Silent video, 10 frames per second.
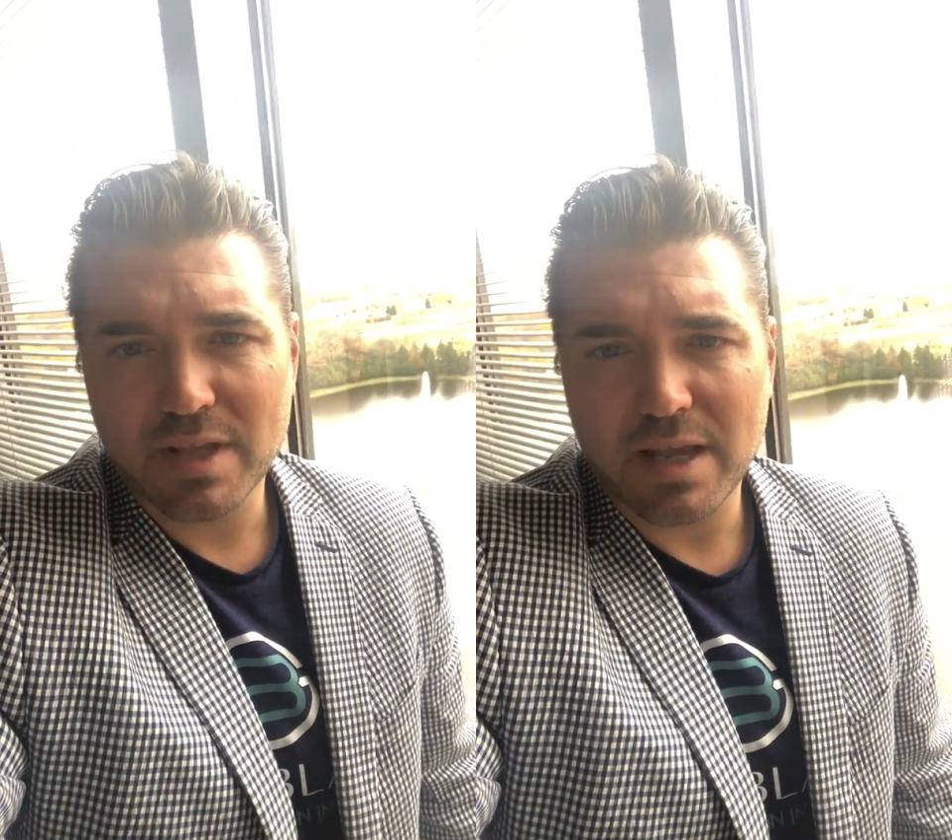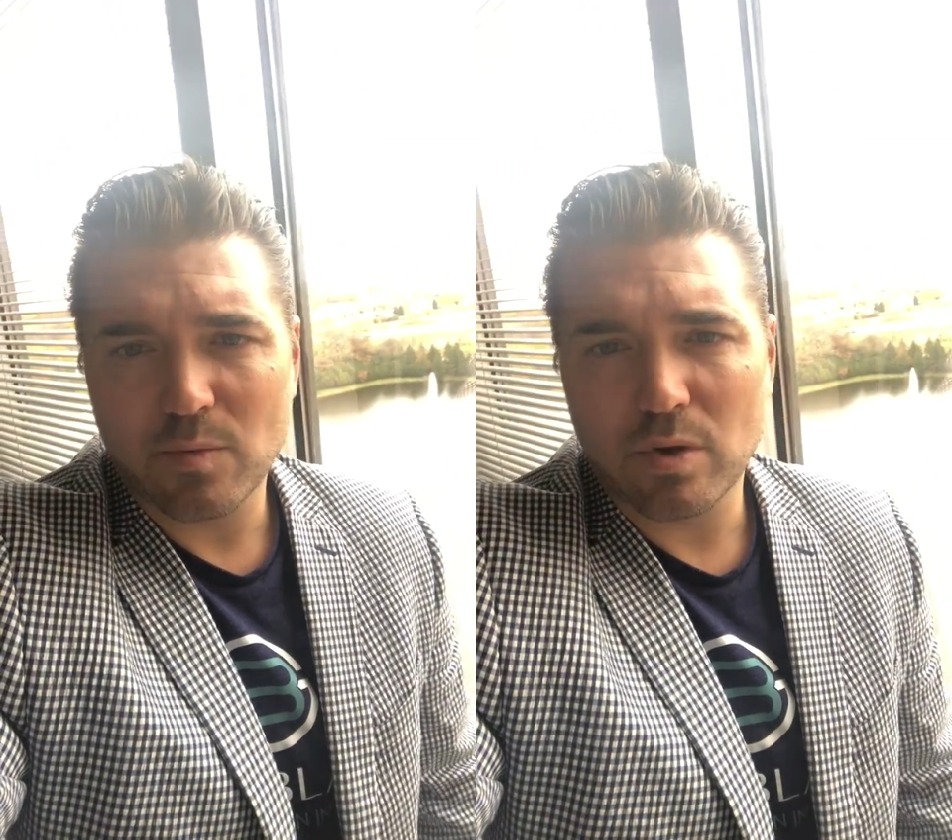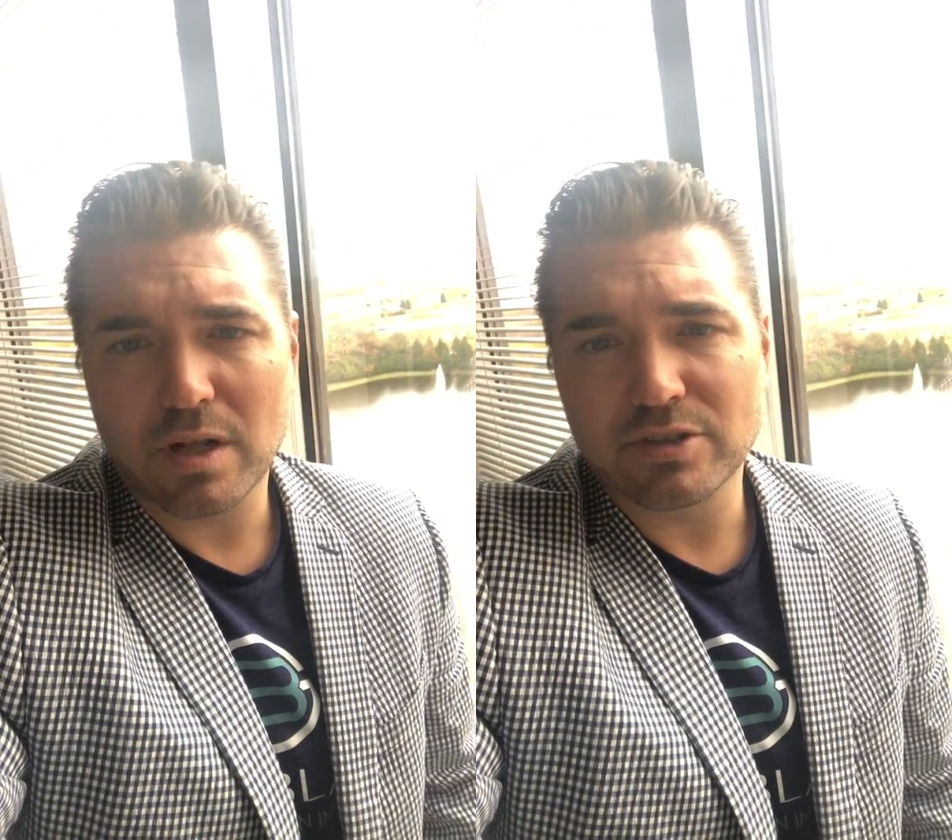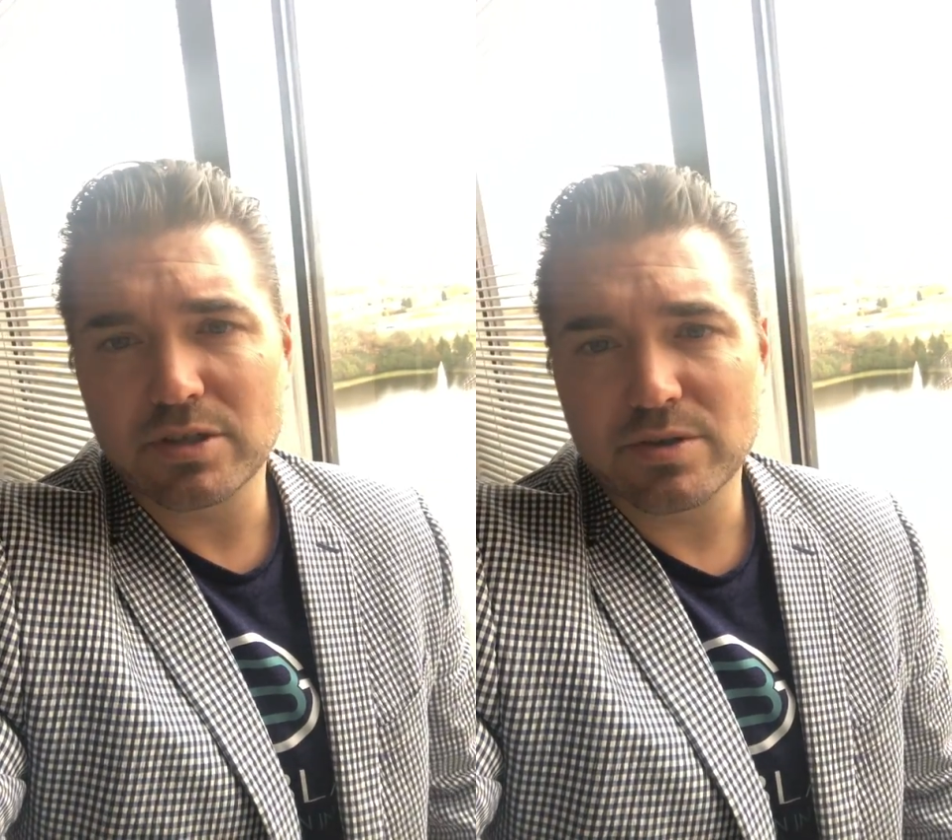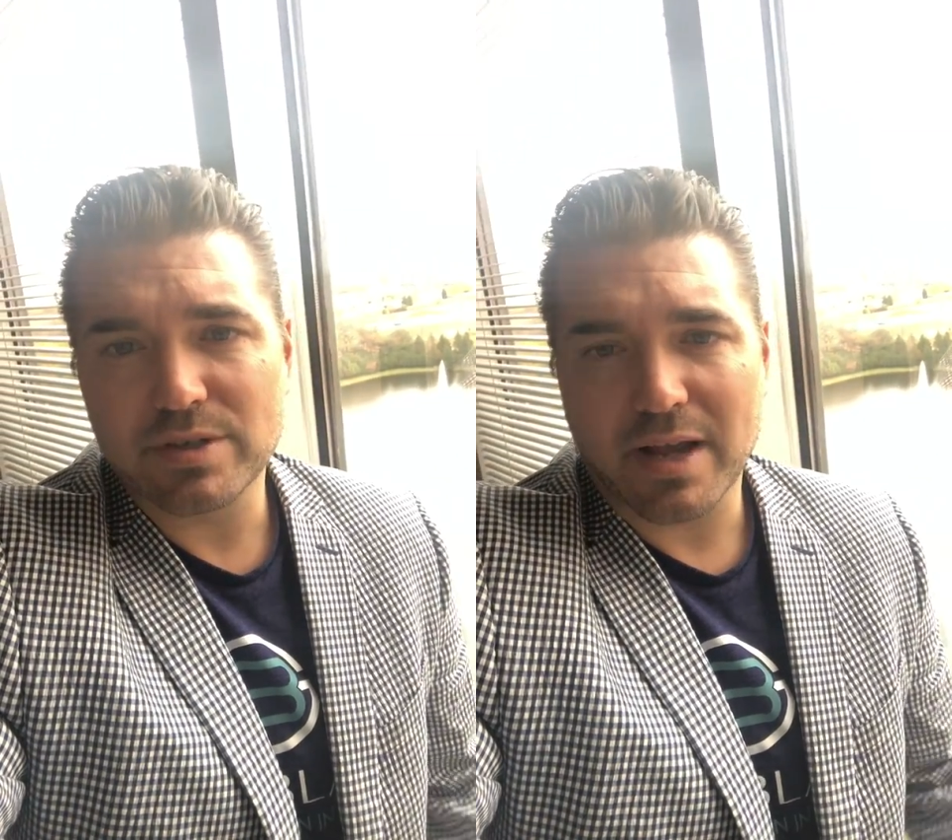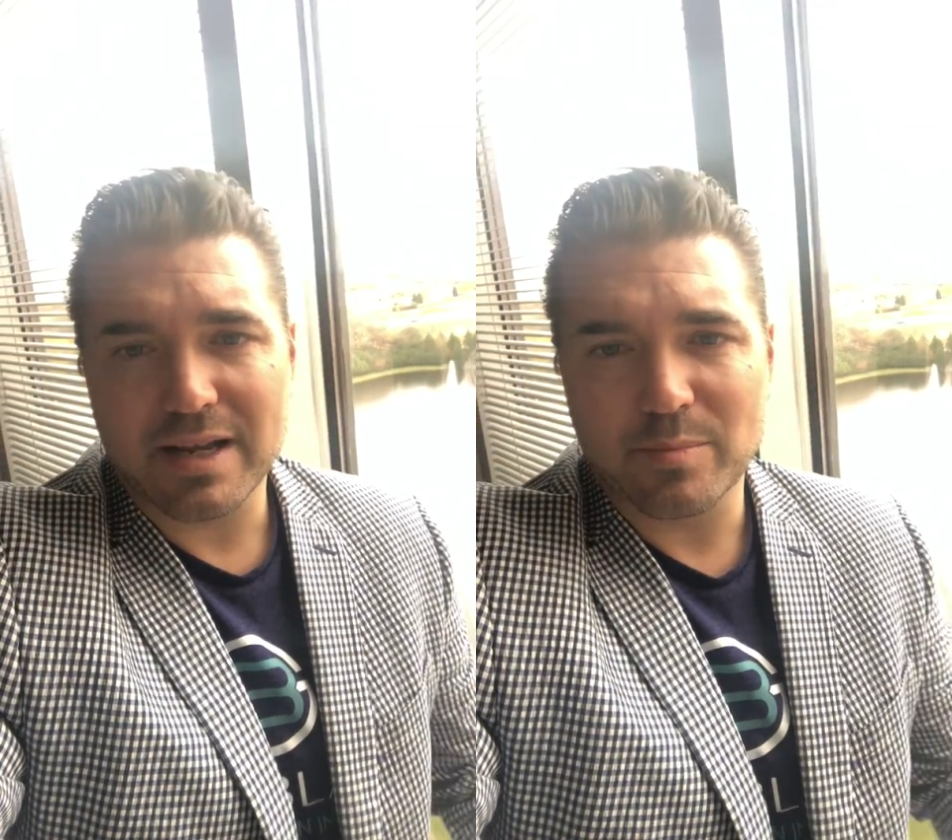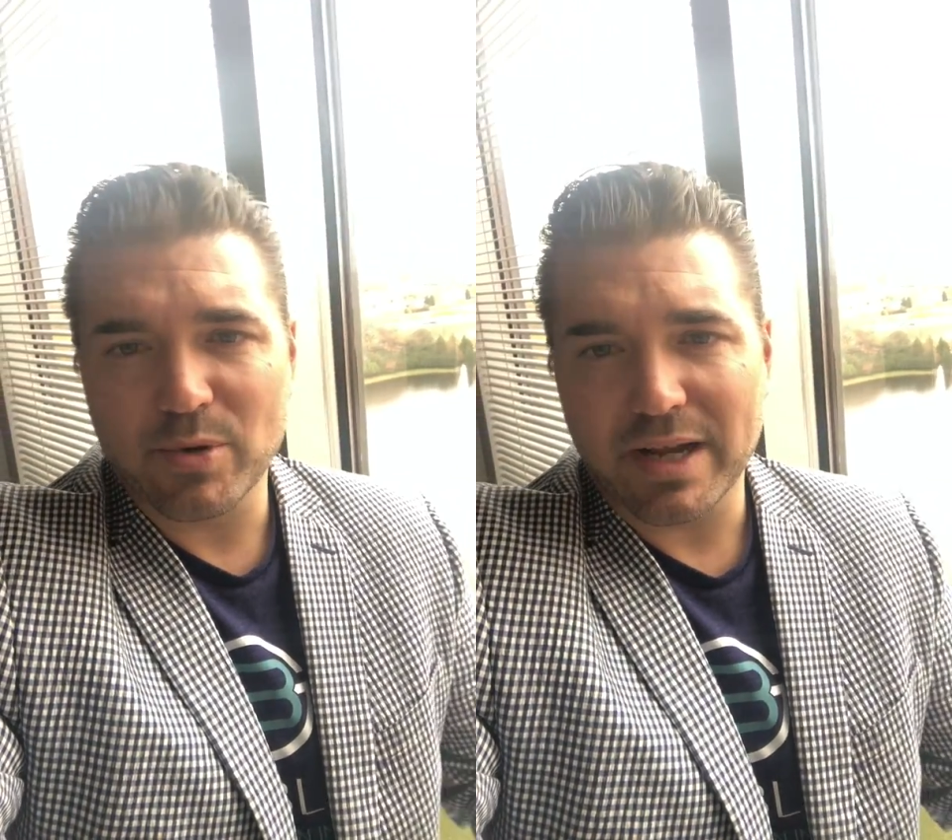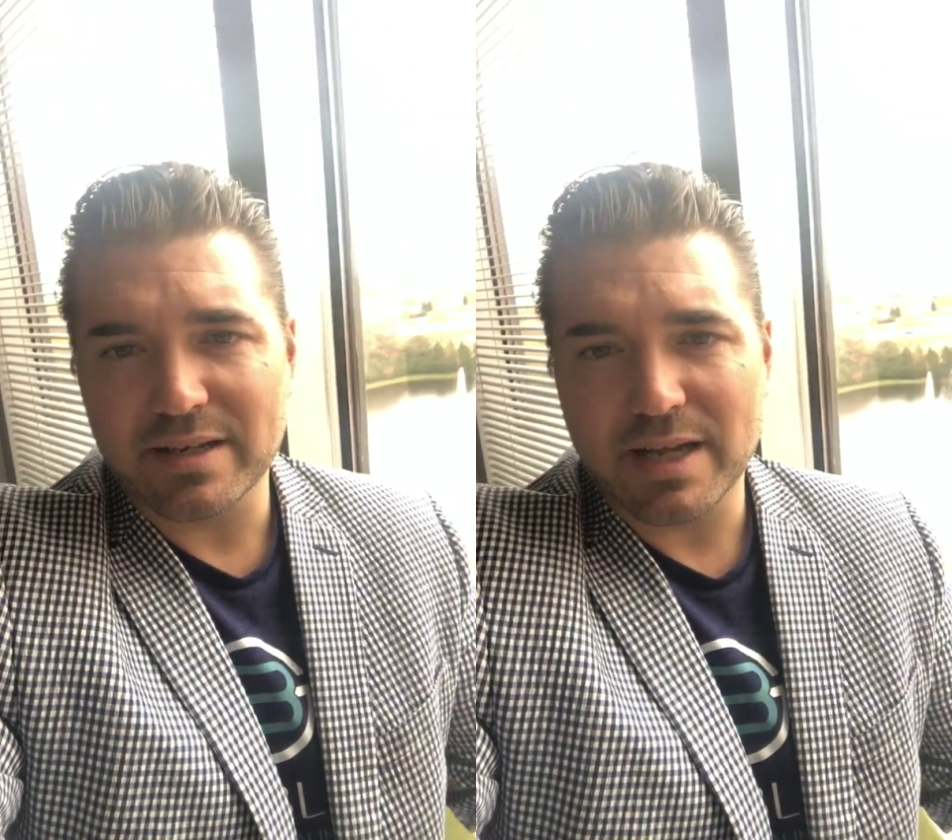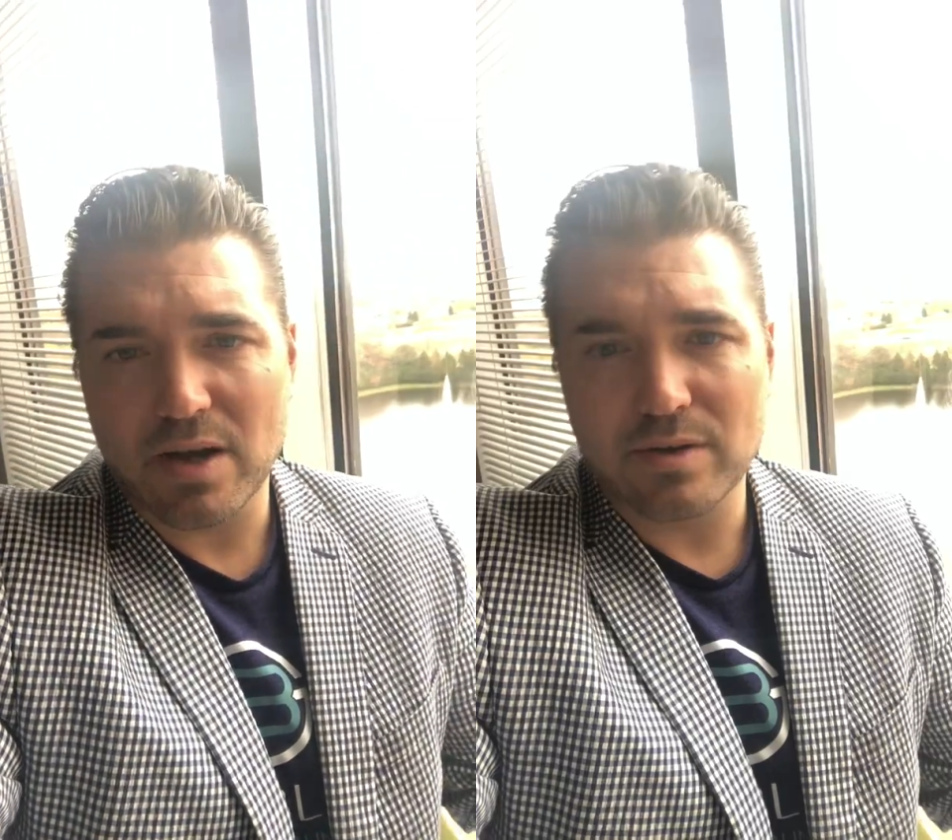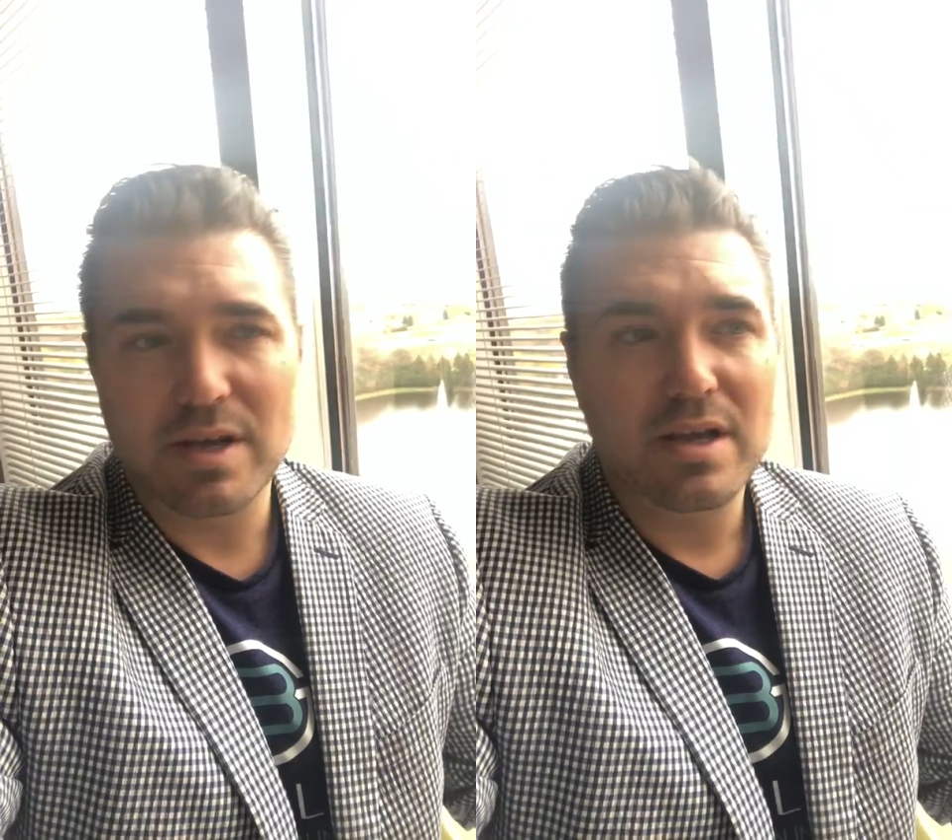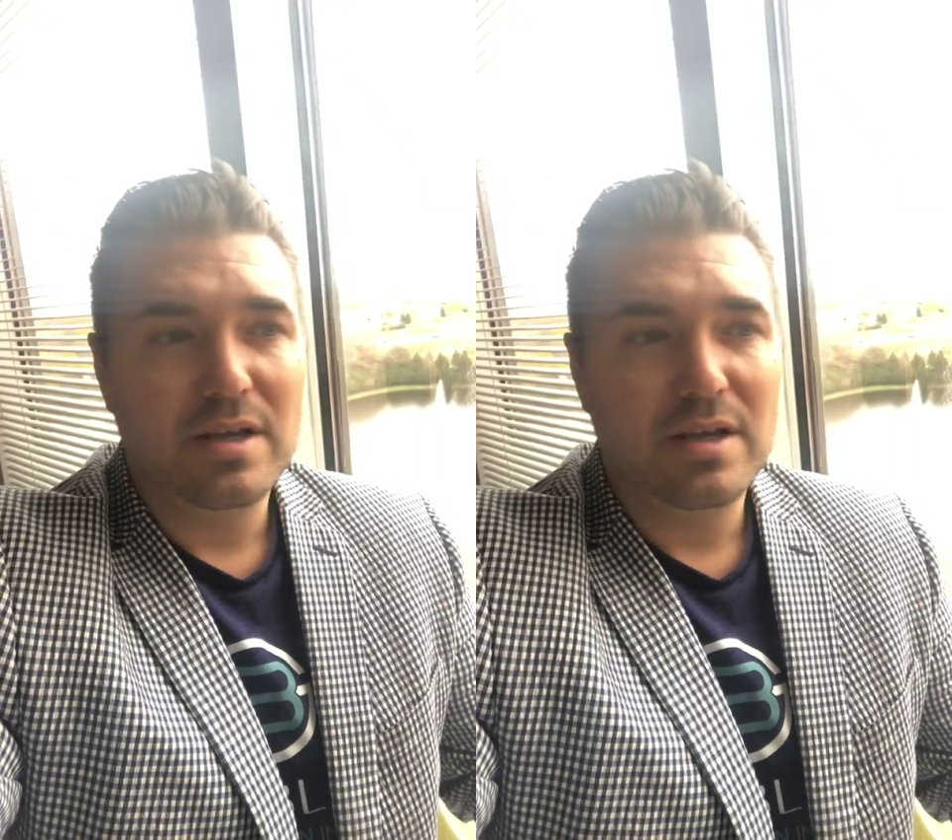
And what I'll do is I'll kind of break it down